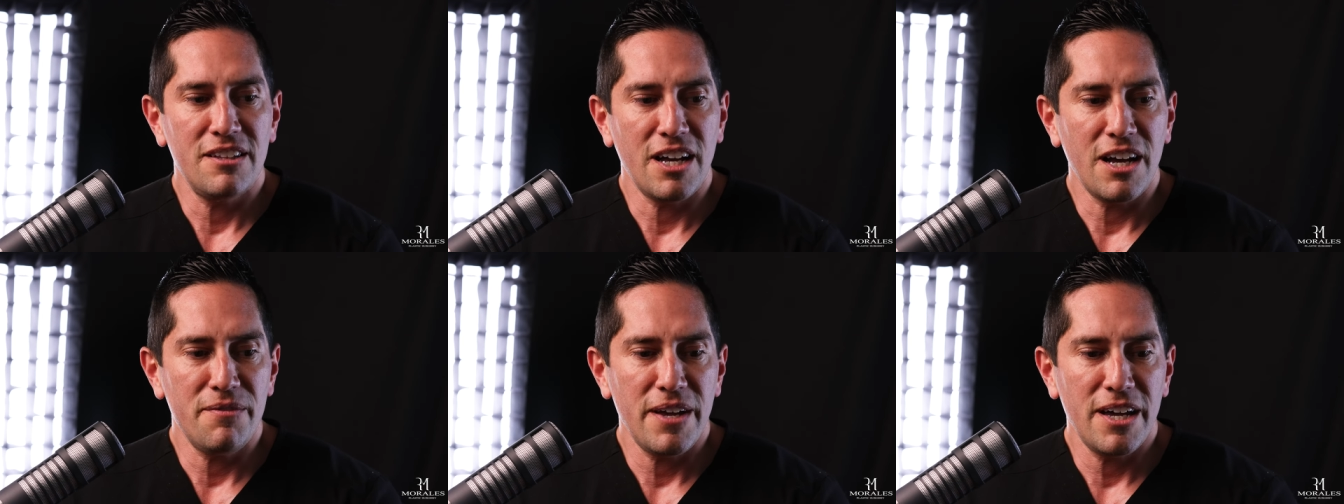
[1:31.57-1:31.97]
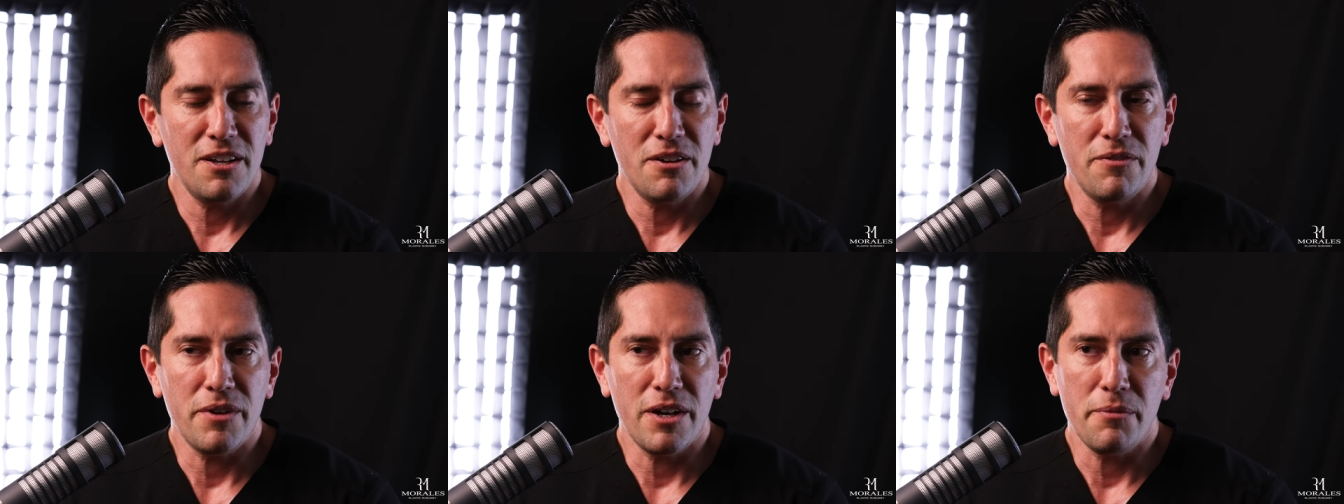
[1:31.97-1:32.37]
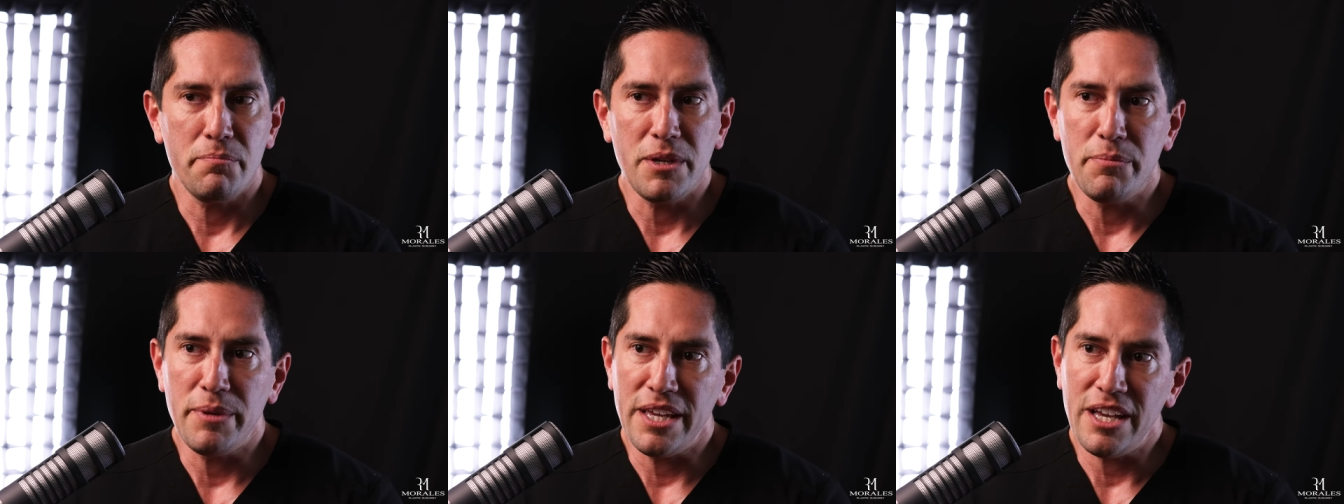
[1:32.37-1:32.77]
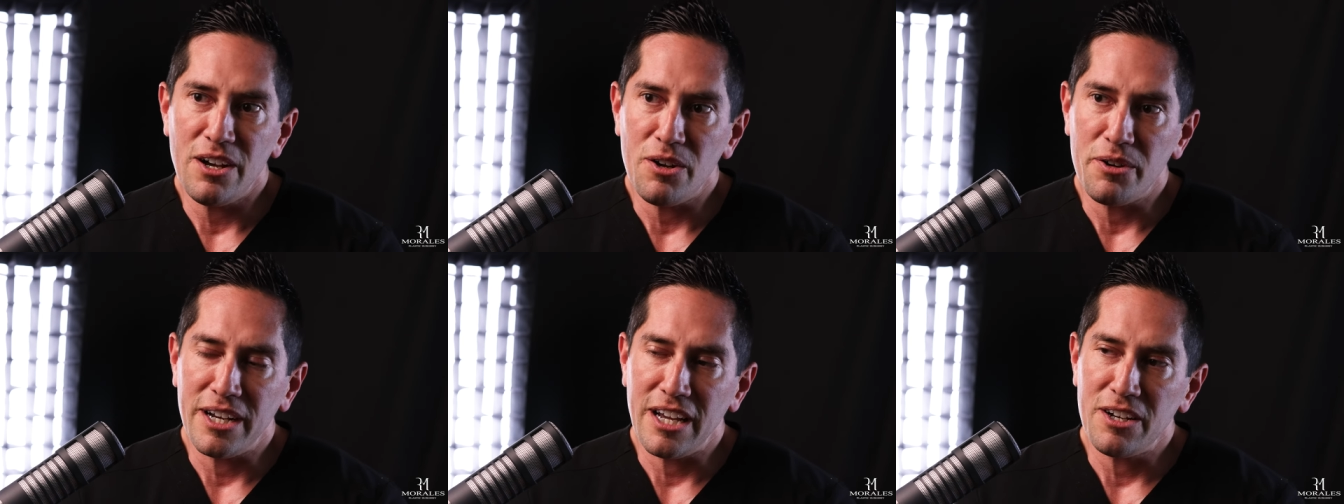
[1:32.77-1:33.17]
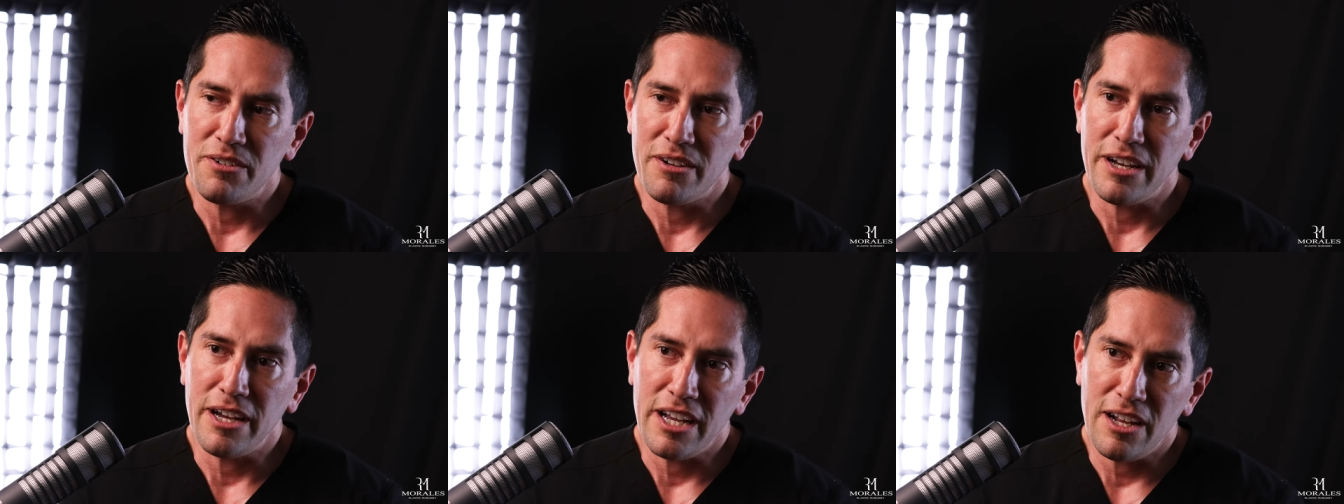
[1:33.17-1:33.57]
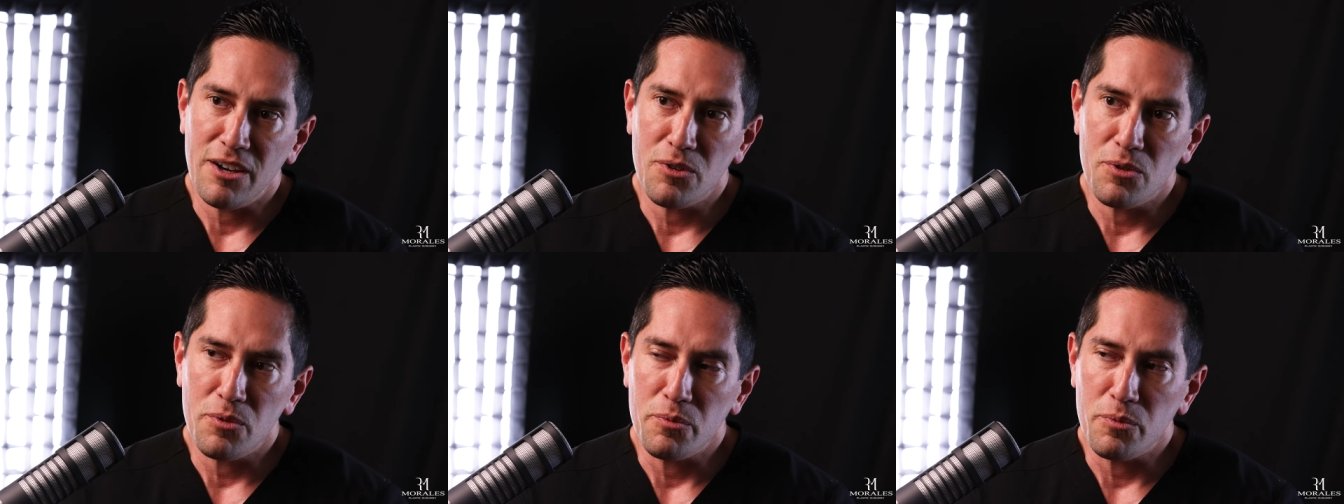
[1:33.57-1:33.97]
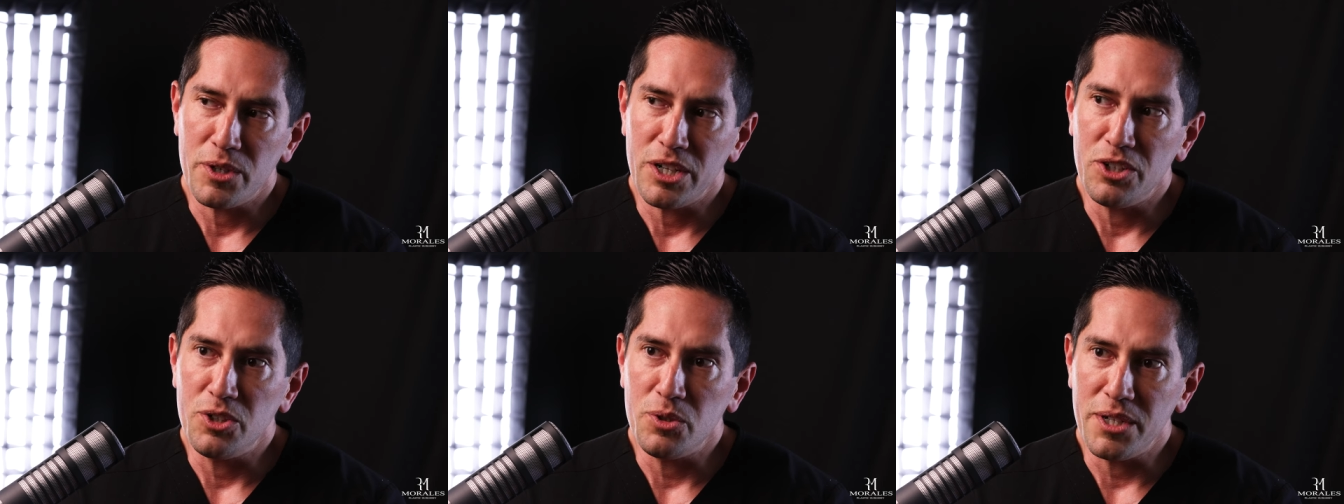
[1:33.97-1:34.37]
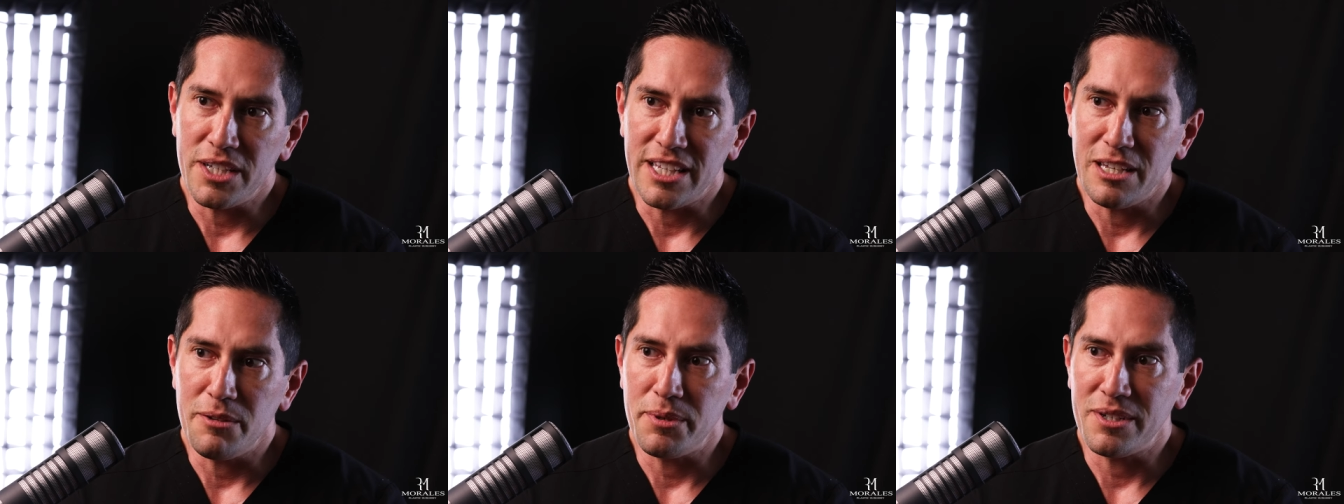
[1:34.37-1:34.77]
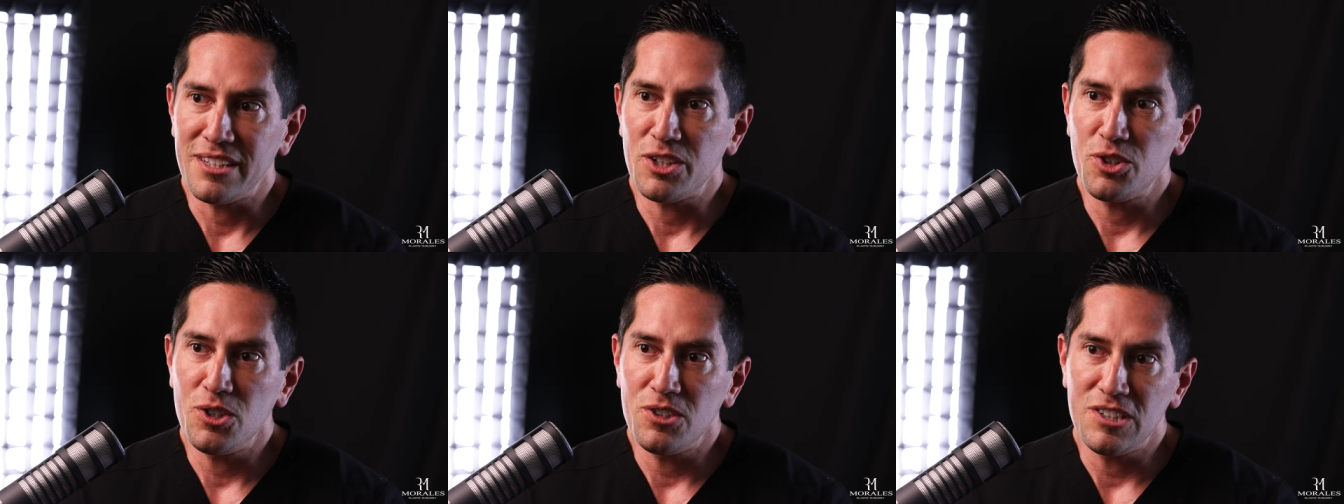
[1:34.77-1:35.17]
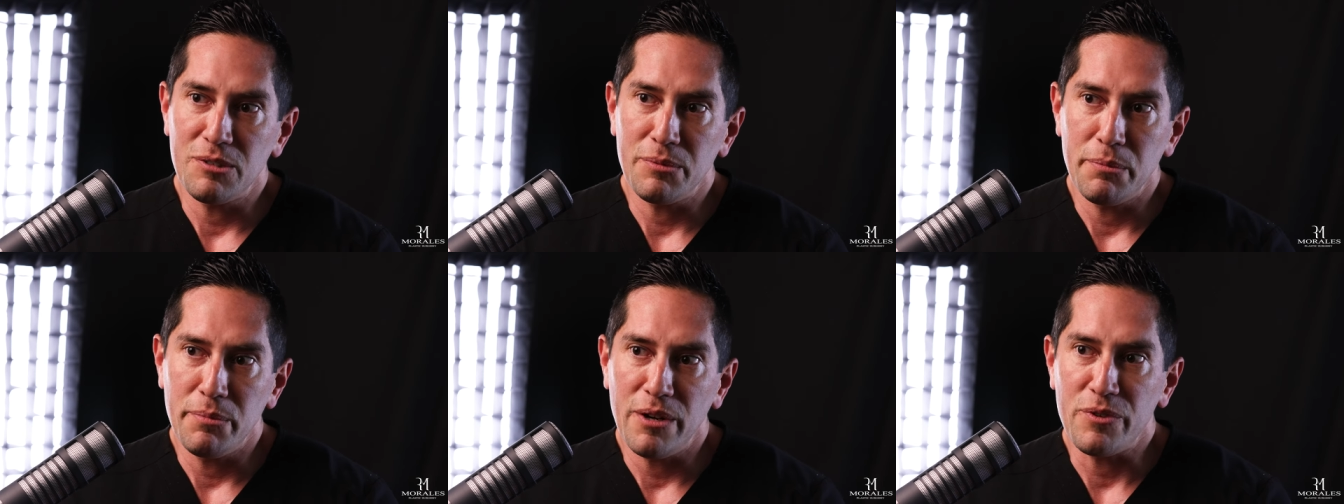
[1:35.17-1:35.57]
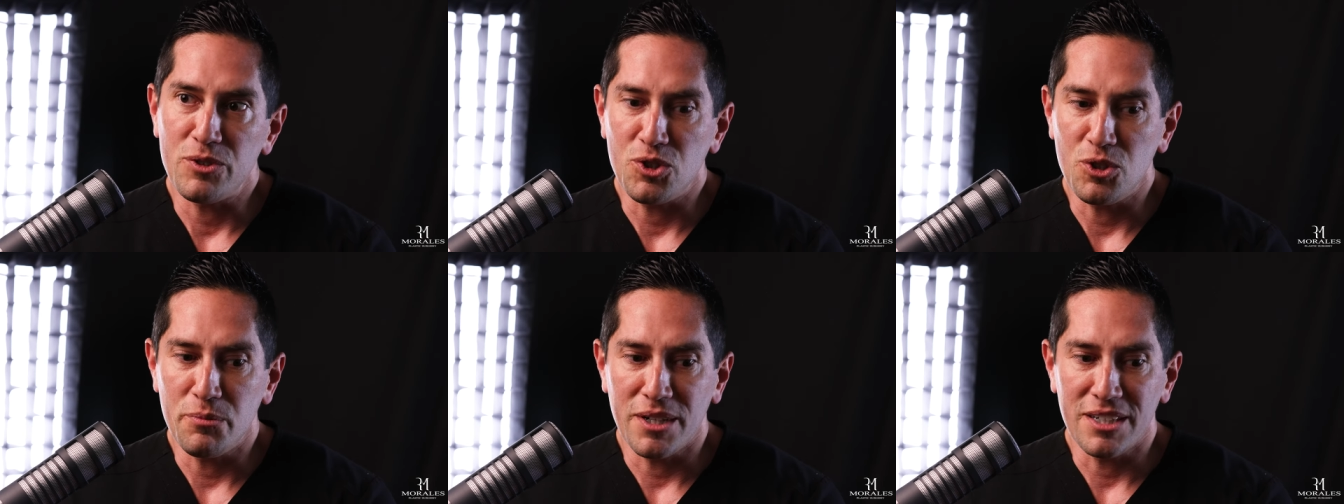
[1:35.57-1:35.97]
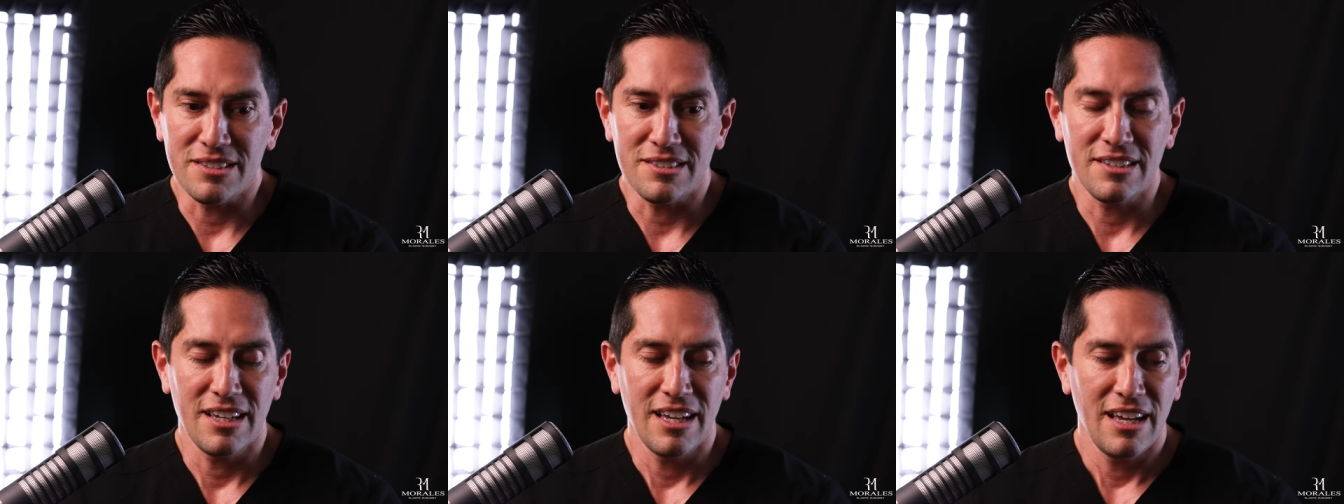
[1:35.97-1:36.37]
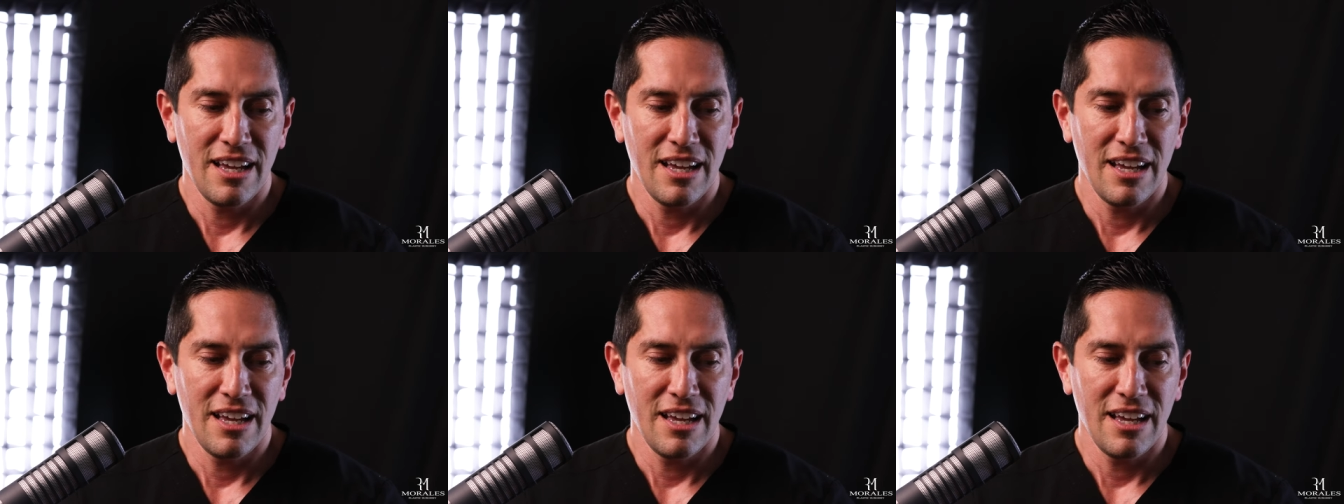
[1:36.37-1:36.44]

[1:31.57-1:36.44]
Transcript: I've had a BBL and I don't want to do it again because I couldn't sit on my butt for 2 months.